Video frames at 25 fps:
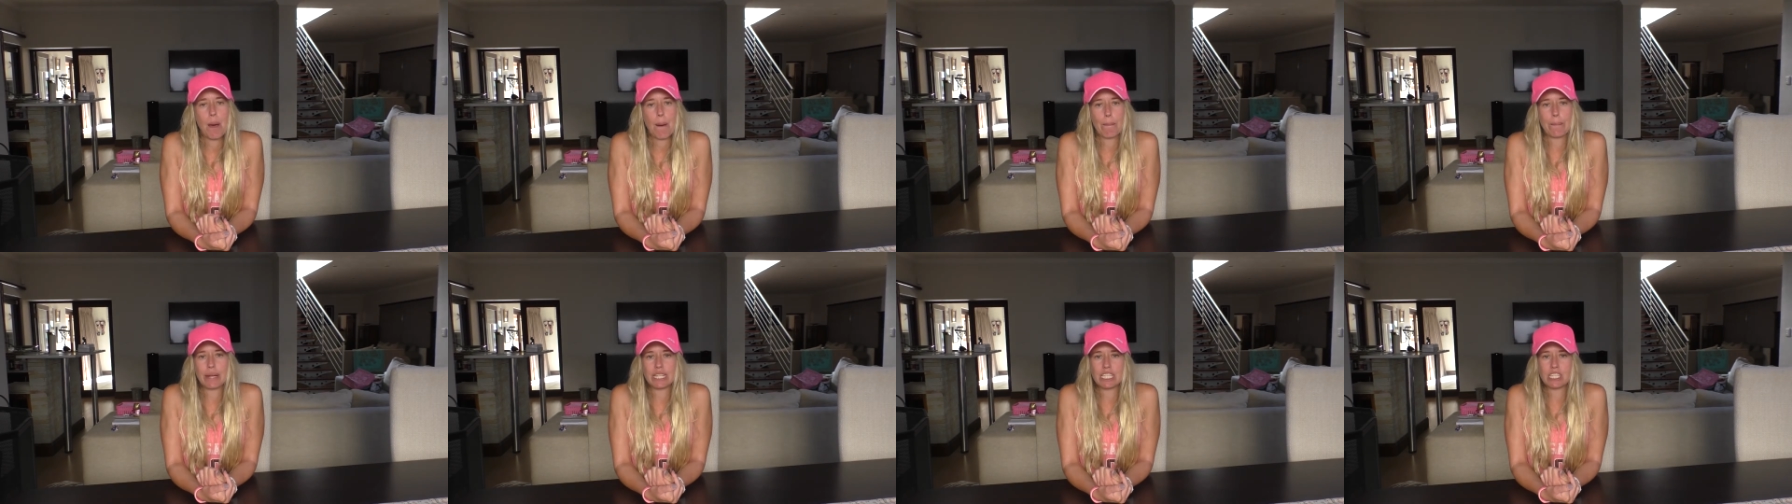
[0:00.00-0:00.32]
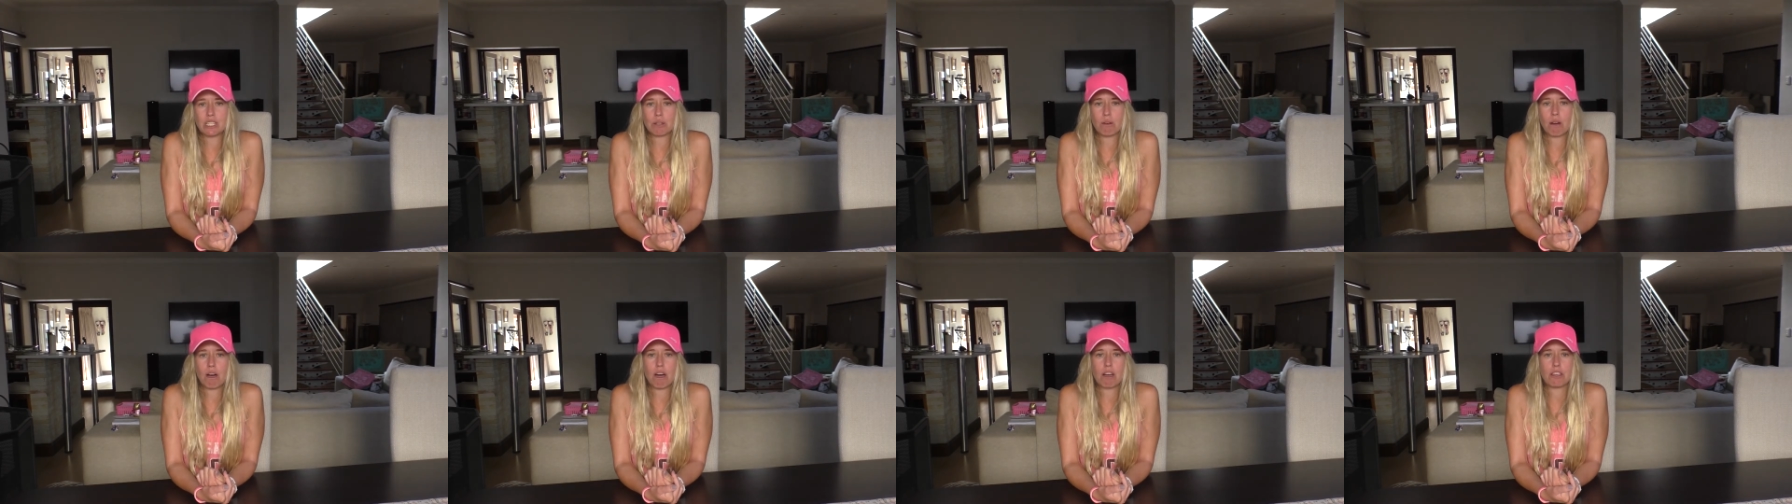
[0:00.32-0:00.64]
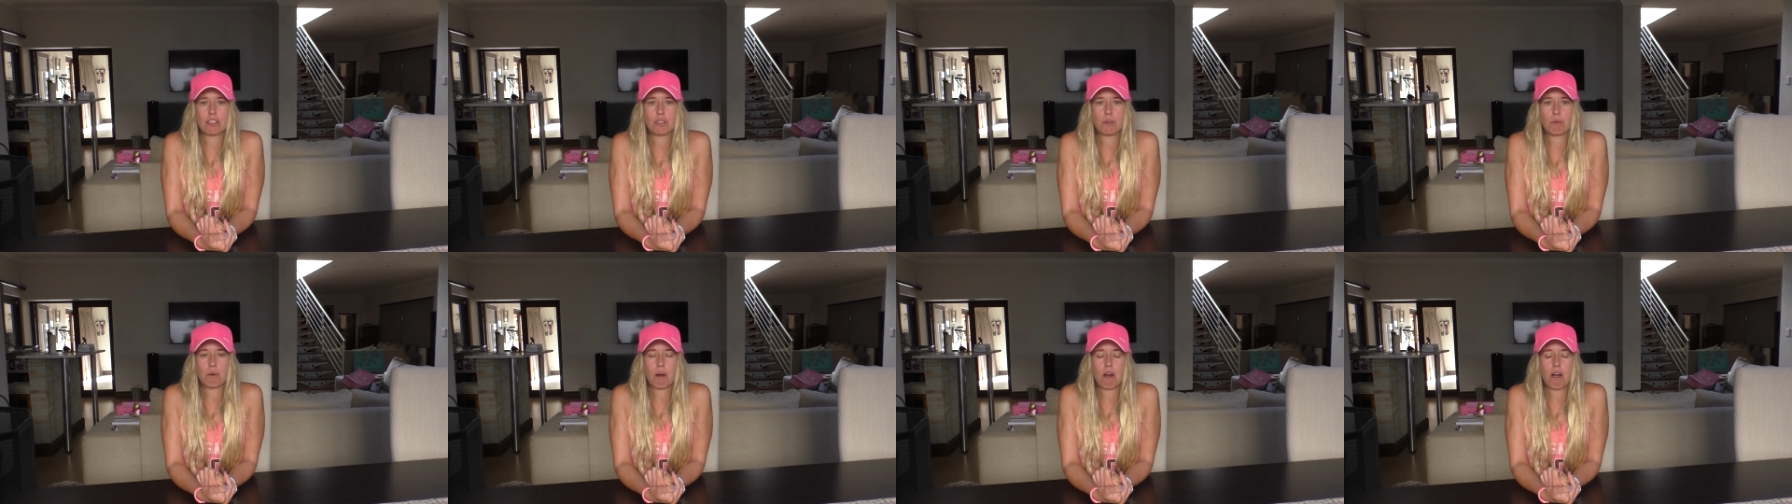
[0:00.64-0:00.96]
But you
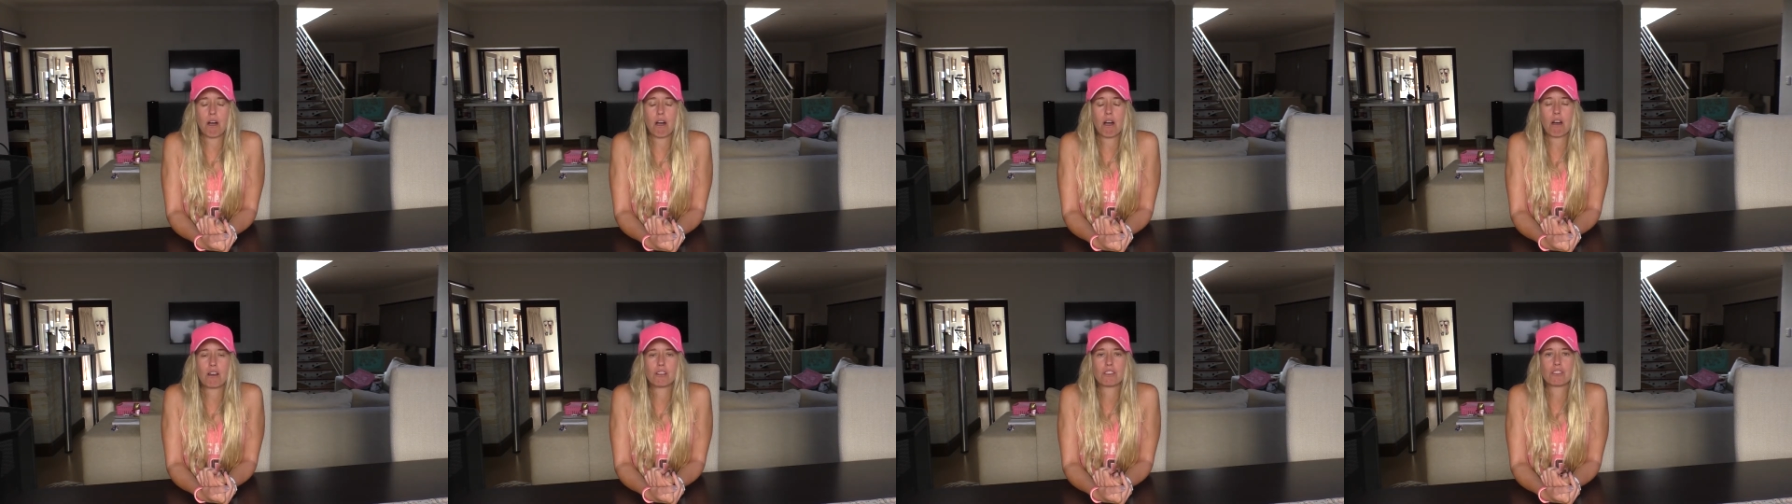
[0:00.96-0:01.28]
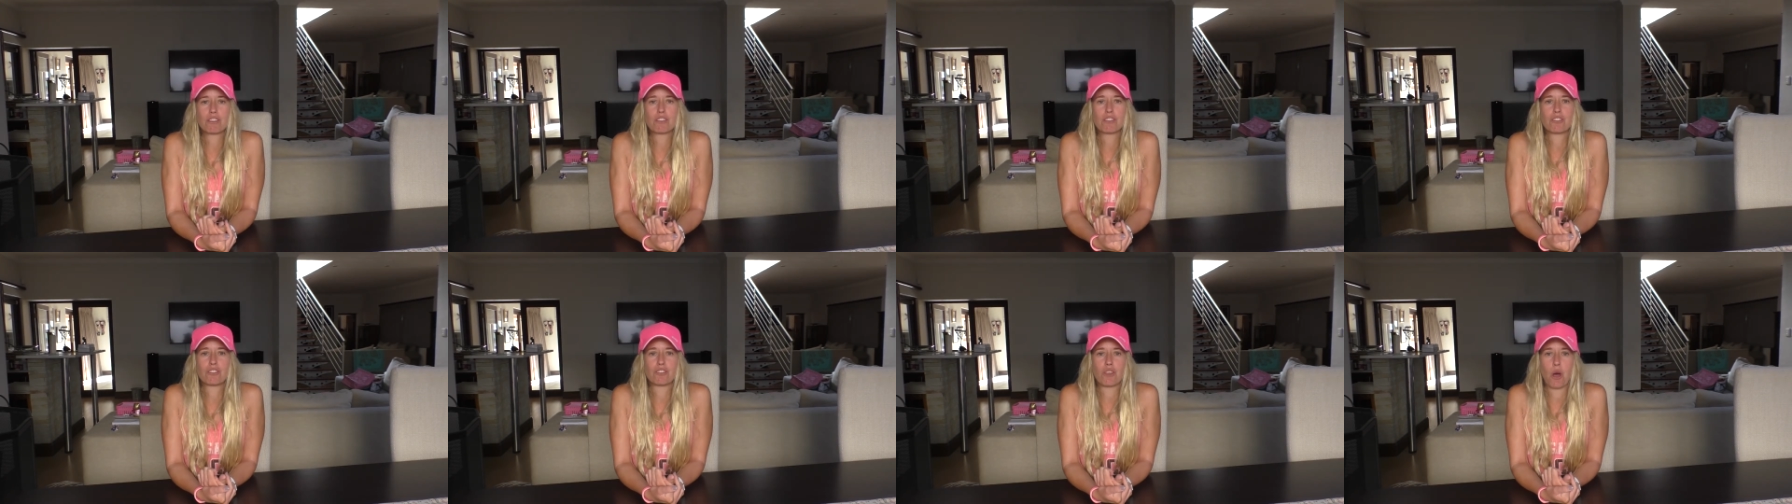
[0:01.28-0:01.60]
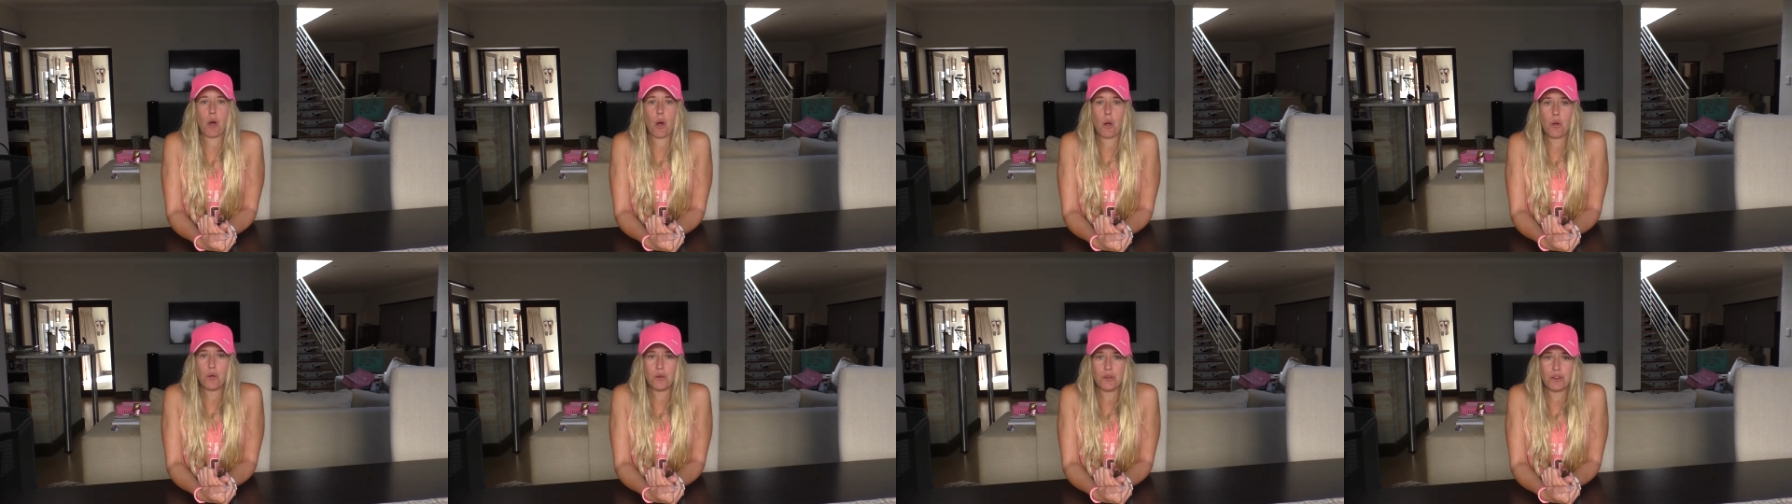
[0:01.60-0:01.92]
are
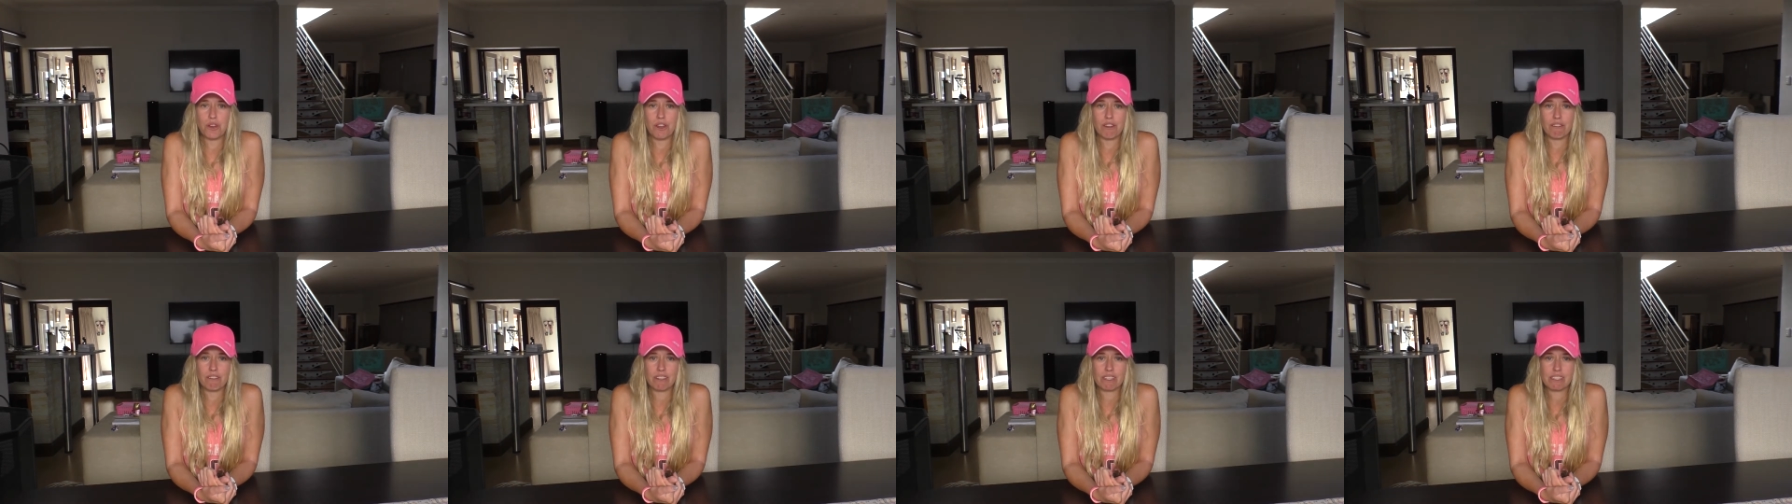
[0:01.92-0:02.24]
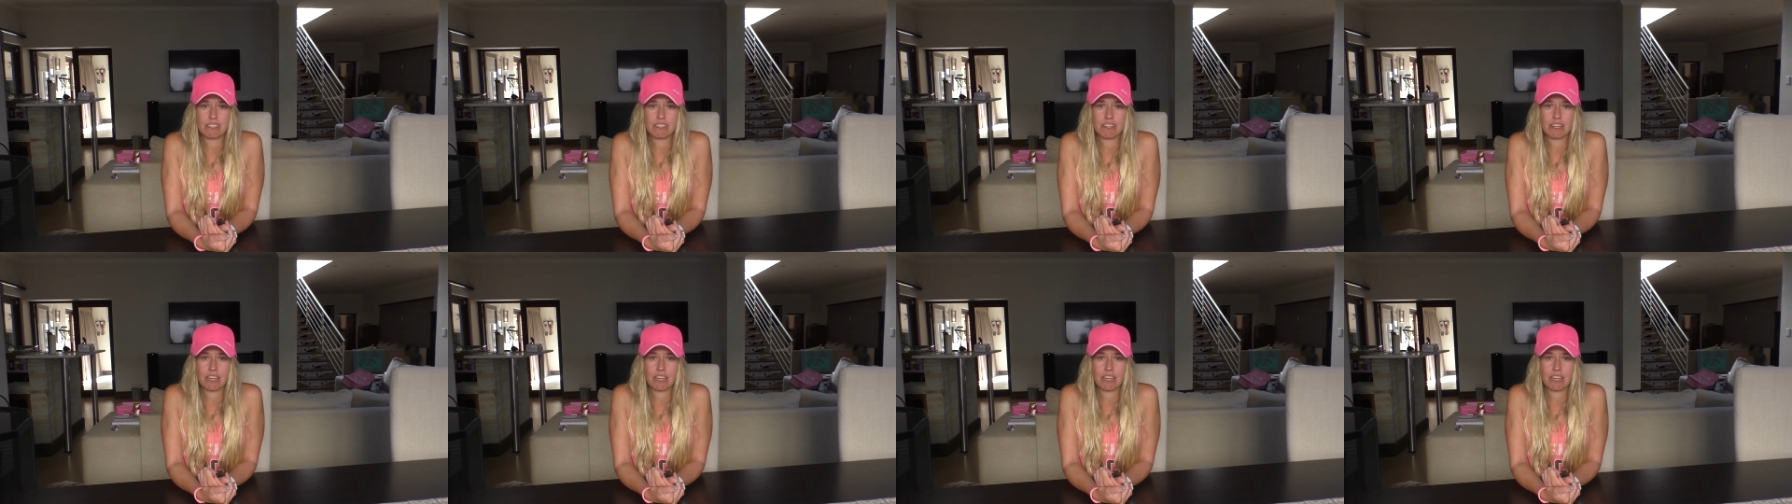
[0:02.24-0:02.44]
so nervous.